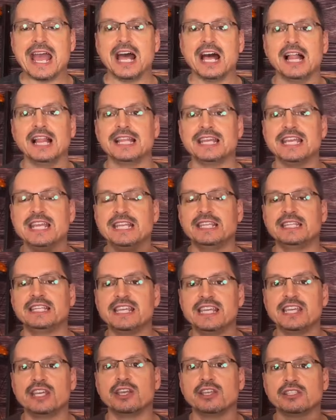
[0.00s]
LED
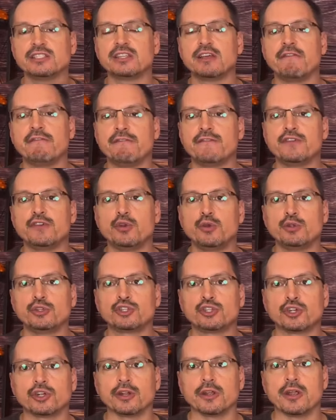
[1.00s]
is the
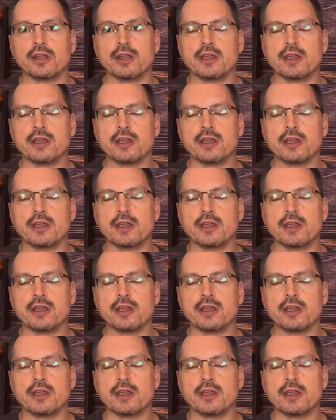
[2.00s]
future.